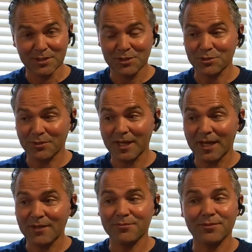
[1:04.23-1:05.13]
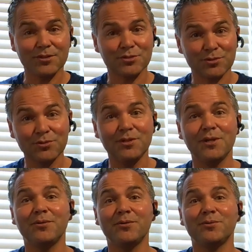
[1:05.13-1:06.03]
So I have a
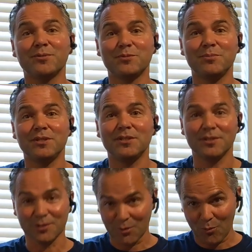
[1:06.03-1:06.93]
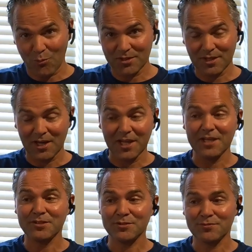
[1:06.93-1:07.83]
Studio USB here with the
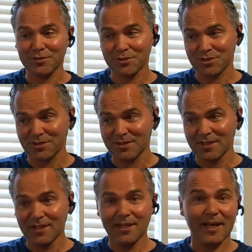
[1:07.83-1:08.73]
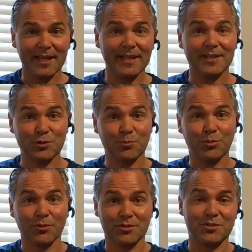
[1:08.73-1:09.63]
latest version, and that
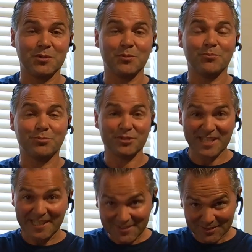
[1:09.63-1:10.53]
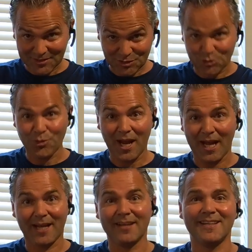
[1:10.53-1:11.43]
supports presenter
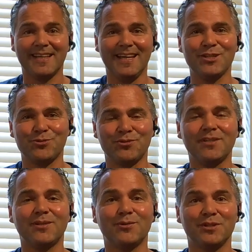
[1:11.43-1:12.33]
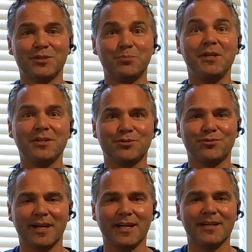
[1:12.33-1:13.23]
track. So not only speaker
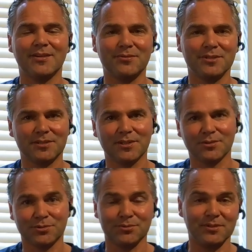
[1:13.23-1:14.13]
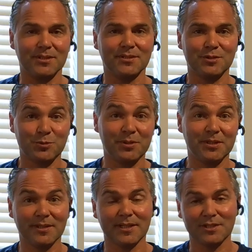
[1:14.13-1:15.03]
track, which goes to the
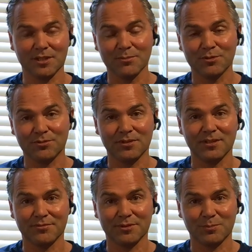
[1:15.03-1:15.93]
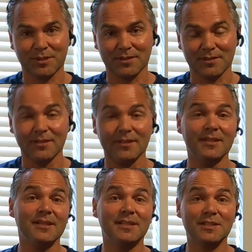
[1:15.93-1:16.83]
speaker and jumps to the different speaker.
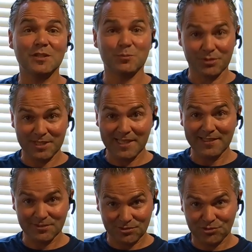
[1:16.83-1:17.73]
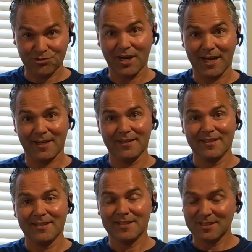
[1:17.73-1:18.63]
This is presenter track.
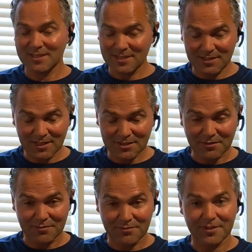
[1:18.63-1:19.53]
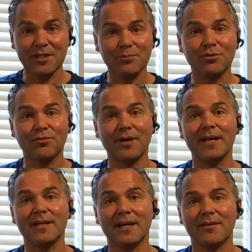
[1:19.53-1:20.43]
This is just available
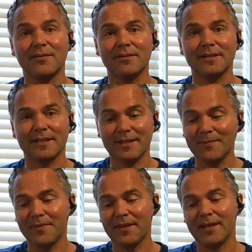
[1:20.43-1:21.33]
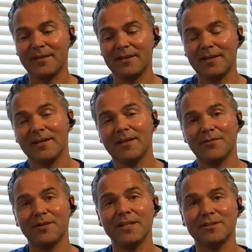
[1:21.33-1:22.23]
right now and
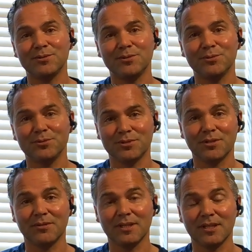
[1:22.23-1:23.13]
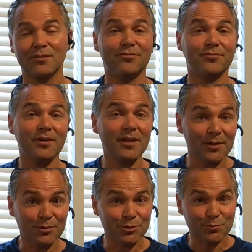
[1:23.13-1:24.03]
ready to use. So it
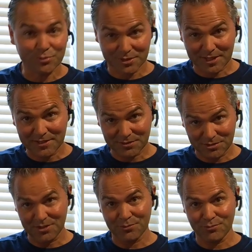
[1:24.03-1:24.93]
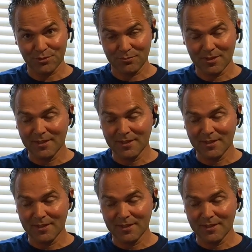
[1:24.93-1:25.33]
follows presenters in the room.